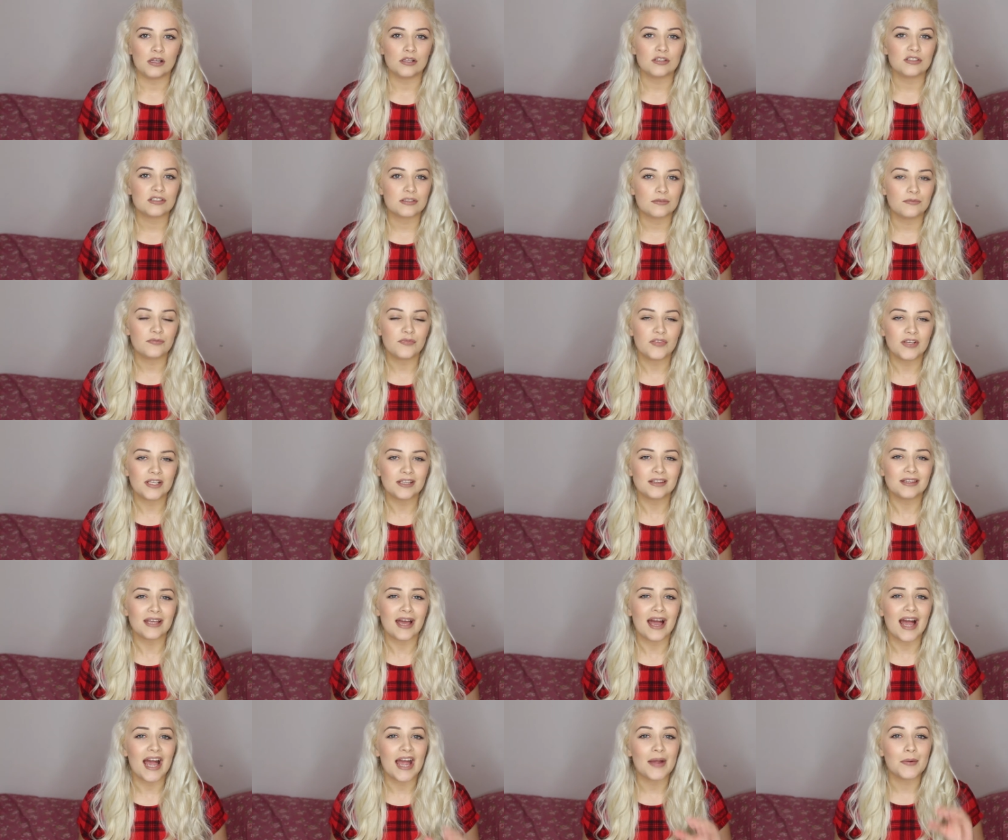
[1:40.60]
Something
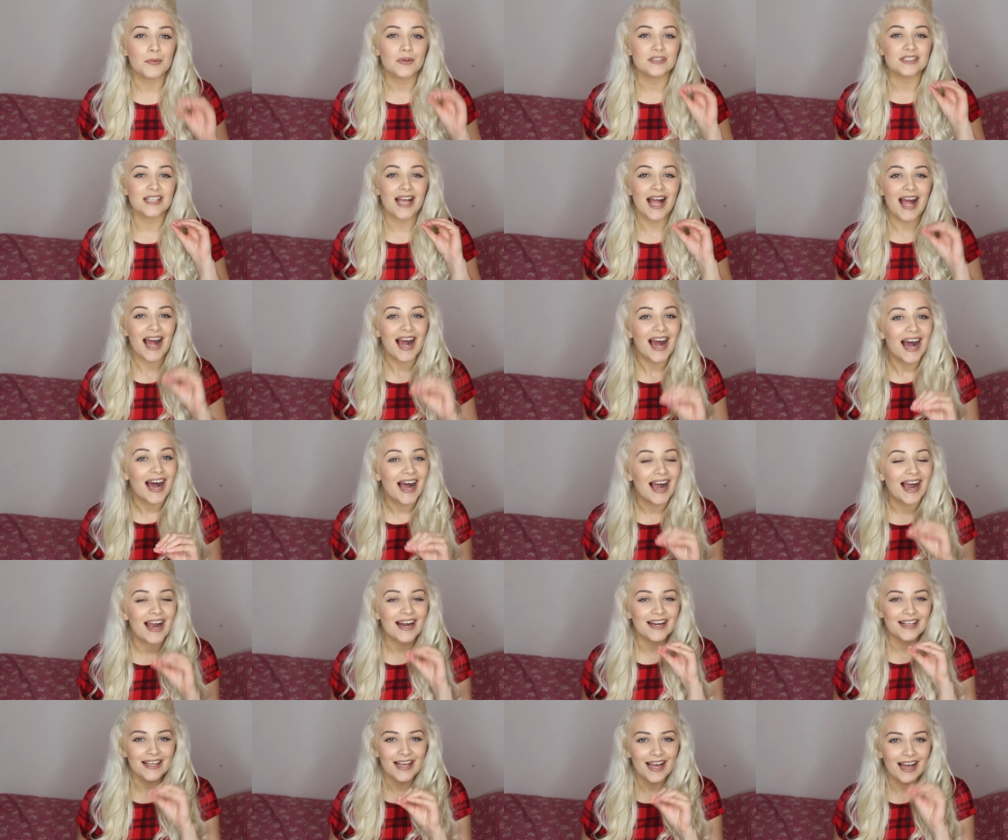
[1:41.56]
that I would
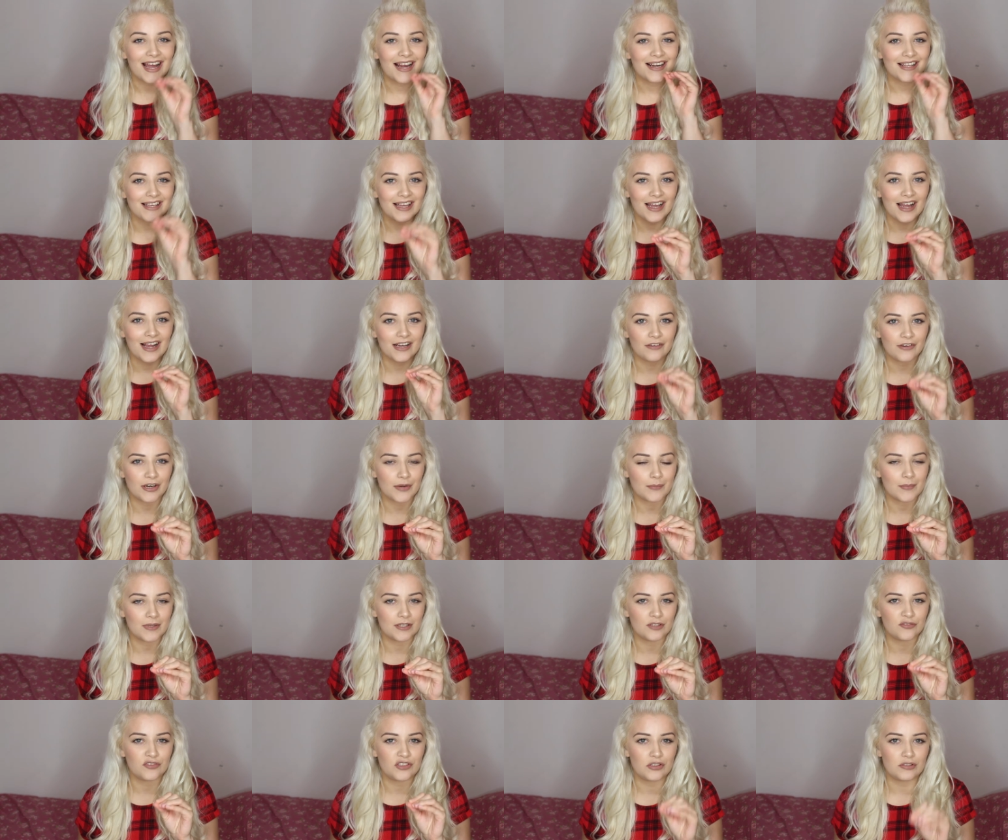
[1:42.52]
highly
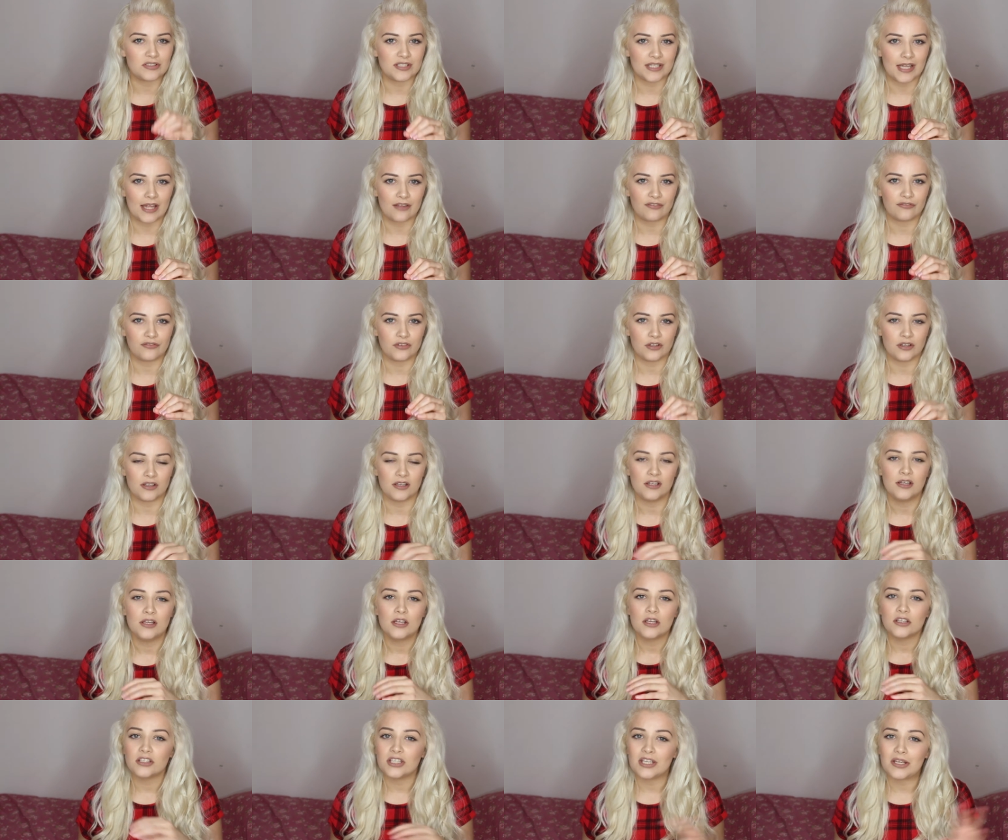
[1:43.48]
recommend for you to get for
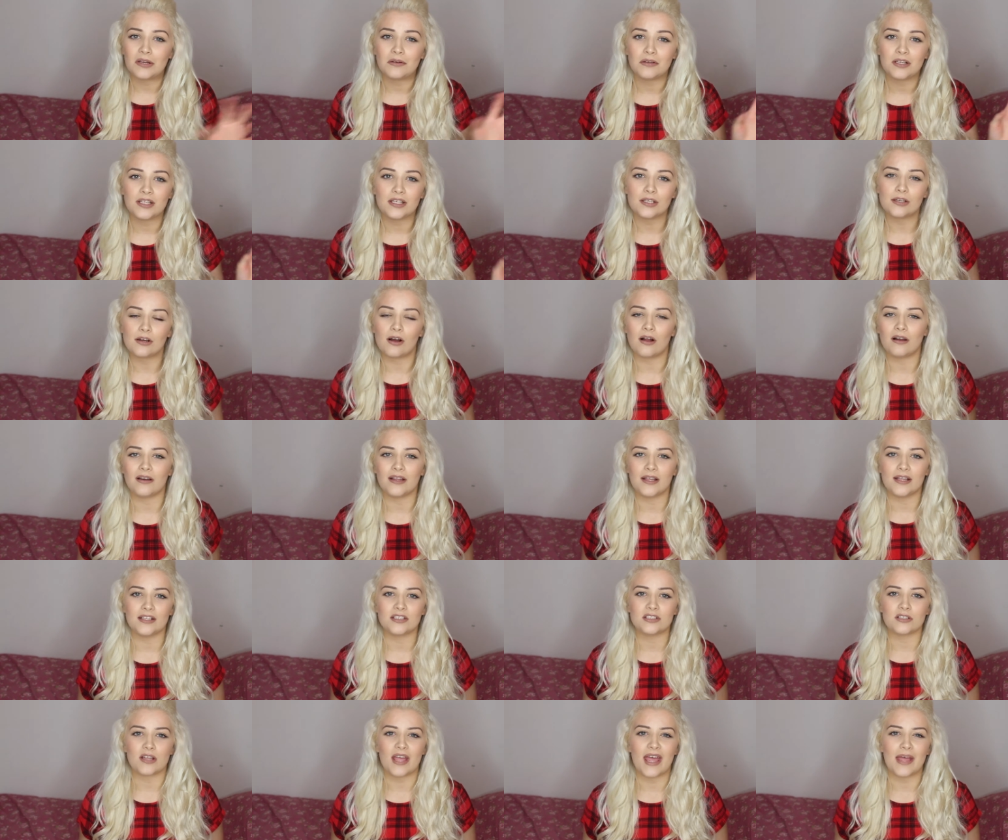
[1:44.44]
uni, college,